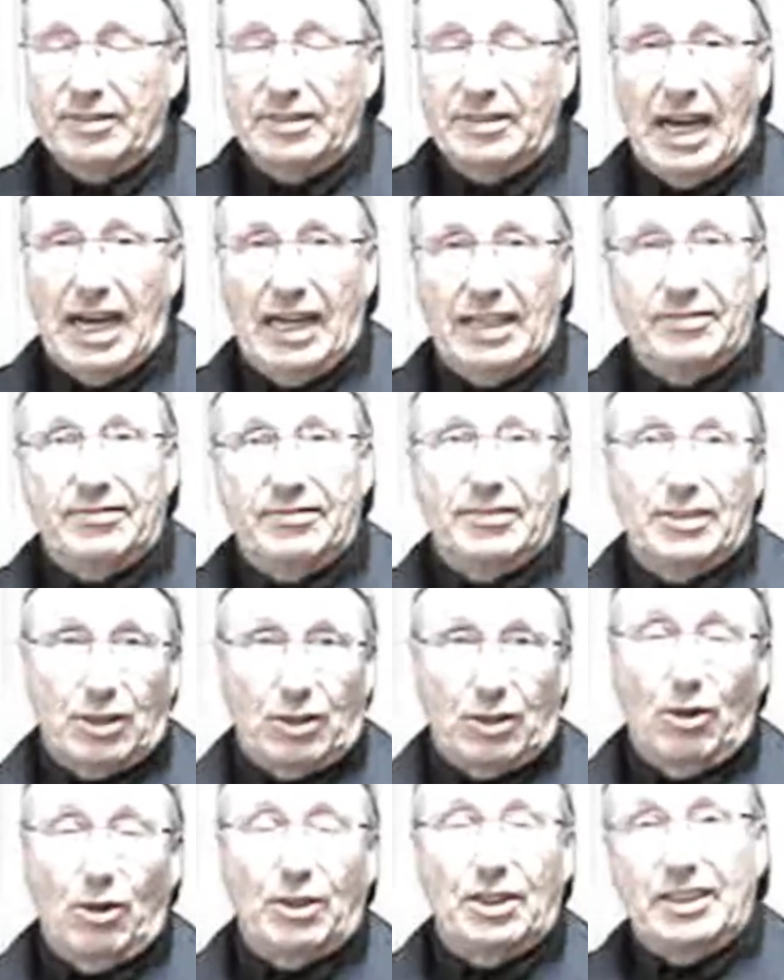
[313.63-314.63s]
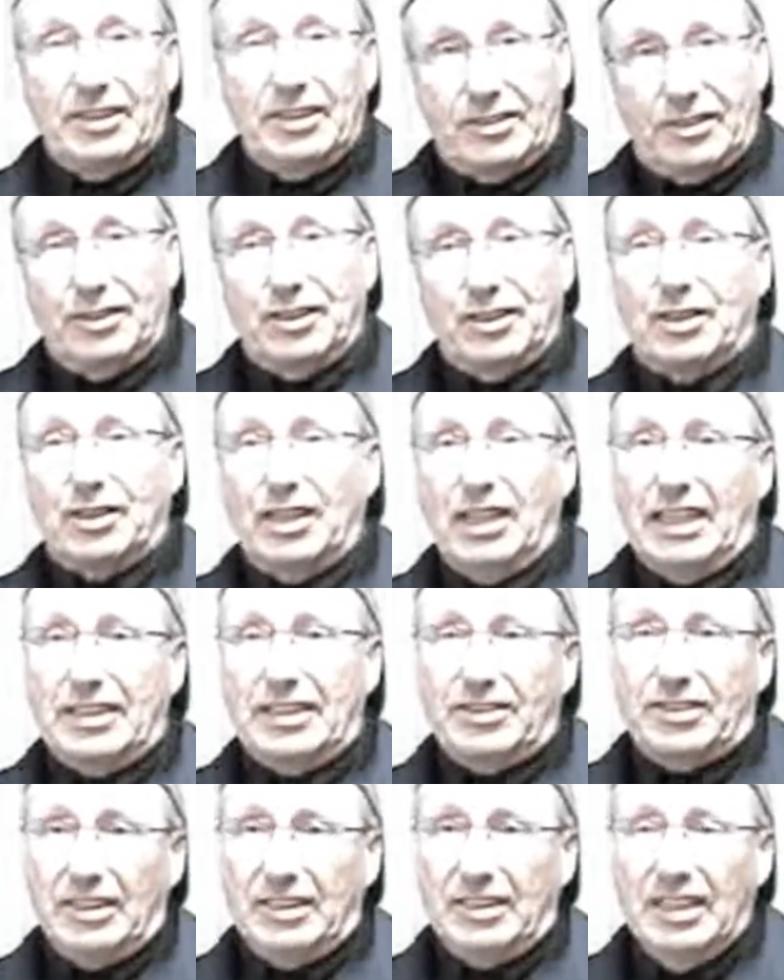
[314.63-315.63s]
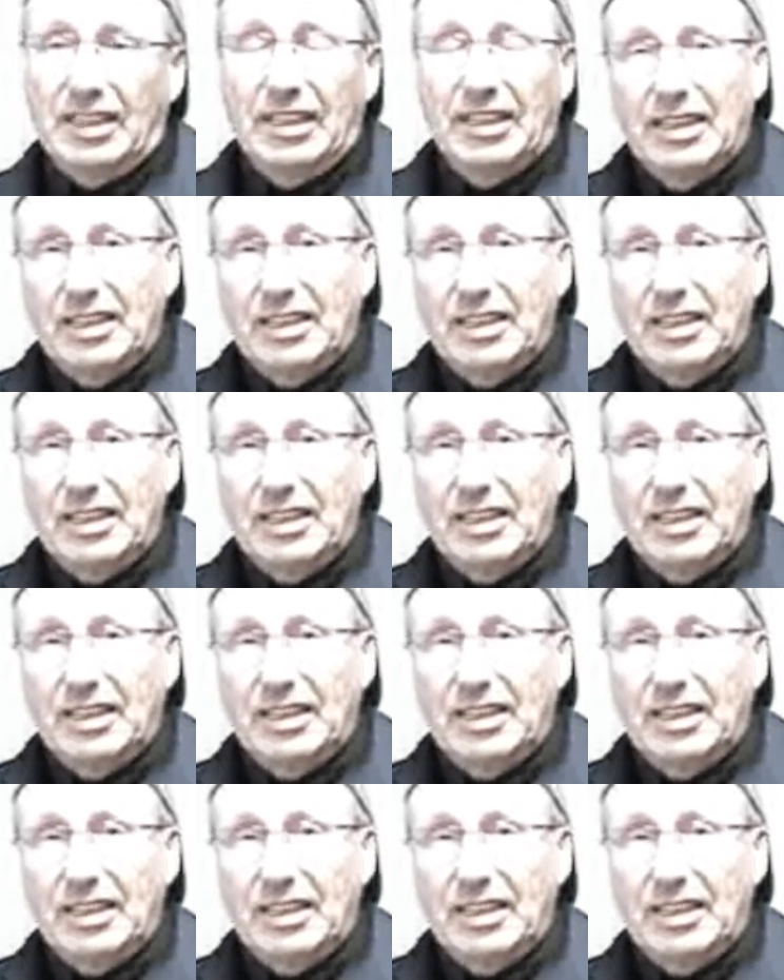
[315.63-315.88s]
that, according to this lesson,